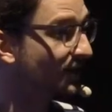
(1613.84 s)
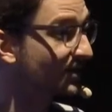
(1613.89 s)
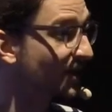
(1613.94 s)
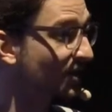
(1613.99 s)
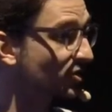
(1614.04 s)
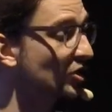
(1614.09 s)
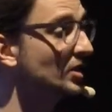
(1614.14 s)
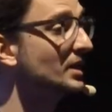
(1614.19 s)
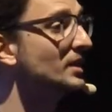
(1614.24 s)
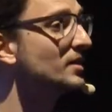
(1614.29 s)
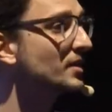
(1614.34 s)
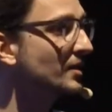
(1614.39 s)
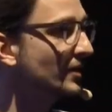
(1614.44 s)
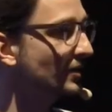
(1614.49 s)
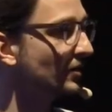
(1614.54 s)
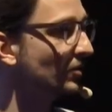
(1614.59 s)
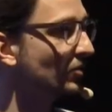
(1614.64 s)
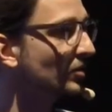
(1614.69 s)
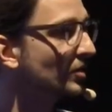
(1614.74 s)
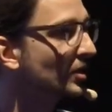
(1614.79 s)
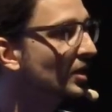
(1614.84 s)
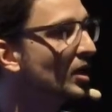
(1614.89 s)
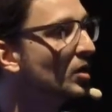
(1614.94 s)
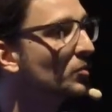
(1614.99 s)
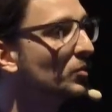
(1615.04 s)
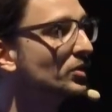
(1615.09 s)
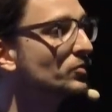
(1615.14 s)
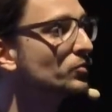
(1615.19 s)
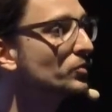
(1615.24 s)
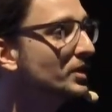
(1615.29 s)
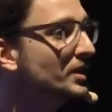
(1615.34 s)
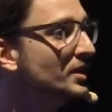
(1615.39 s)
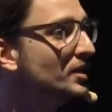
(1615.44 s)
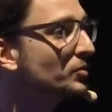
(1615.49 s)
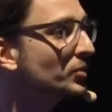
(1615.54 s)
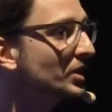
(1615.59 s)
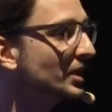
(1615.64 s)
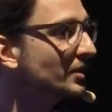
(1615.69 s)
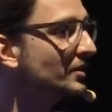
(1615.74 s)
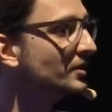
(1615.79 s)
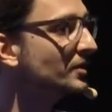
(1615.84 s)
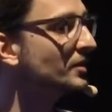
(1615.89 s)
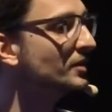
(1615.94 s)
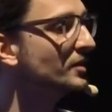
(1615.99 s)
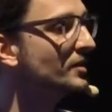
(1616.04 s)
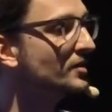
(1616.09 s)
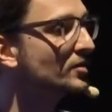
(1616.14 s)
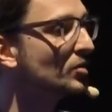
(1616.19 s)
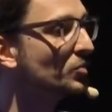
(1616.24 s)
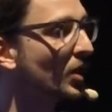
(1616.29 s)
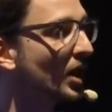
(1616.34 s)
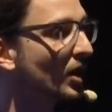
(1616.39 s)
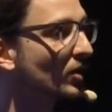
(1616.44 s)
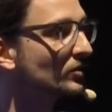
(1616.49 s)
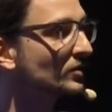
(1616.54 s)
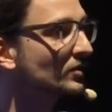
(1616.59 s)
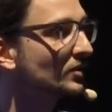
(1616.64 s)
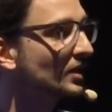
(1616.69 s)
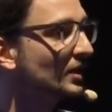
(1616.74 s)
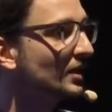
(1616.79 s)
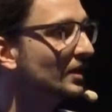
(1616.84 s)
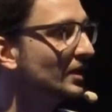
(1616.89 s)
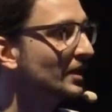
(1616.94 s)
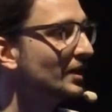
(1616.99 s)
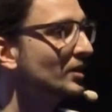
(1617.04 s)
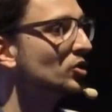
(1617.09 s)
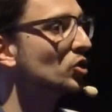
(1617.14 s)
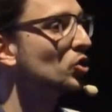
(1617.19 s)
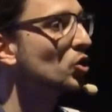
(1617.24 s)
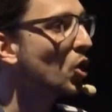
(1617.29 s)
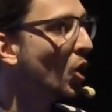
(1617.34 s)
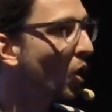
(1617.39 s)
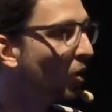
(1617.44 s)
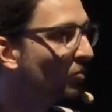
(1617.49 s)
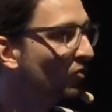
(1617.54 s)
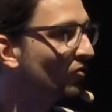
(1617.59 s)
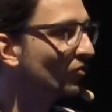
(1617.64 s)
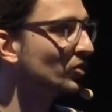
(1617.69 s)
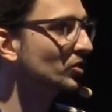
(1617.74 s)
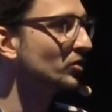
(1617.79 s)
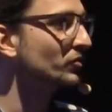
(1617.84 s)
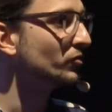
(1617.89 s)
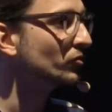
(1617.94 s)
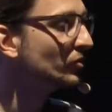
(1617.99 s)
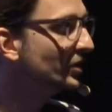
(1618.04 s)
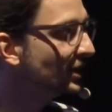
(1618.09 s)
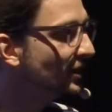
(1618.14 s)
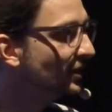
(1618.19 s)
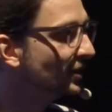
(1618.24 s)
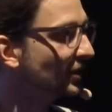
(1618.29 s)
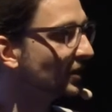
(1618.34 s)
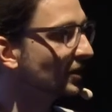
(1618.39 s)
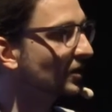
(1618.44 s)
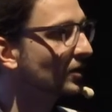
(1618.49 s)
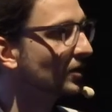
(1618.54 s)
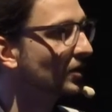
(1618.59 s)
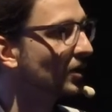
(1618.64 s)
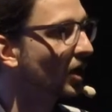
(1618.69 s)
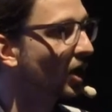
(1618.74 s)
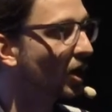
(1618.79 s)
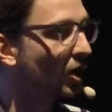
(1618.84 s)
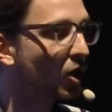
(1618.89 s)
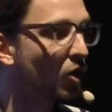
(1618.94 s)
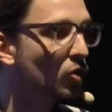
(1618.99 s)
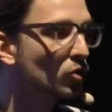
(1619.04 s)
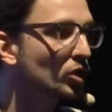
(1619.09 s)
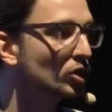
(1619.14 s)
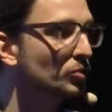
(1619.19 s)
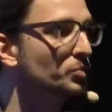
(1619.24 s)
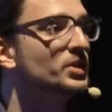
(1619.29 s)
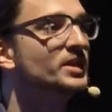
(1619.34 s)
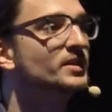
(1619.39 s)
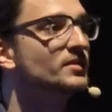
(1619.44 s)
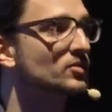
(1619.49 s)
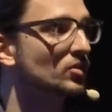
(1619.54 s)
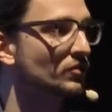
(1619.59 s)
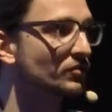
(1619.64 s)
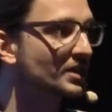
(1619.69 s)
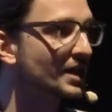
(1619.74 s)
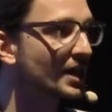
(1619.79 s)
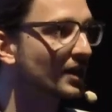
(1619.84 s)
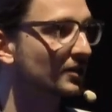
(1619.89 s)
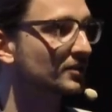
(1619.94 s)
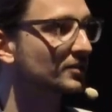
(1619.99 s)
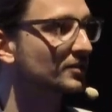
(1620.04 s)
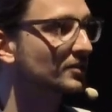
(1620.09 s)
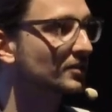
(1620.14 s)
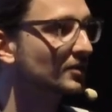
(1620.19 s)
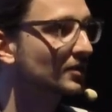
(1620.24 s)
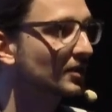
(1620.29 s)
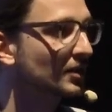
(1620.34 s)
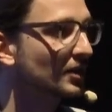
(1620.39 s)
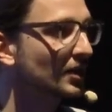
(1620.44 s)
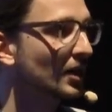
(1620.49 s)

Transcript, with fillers: and it's actually clear. But readability is about the comfort of reading a longer piece of text.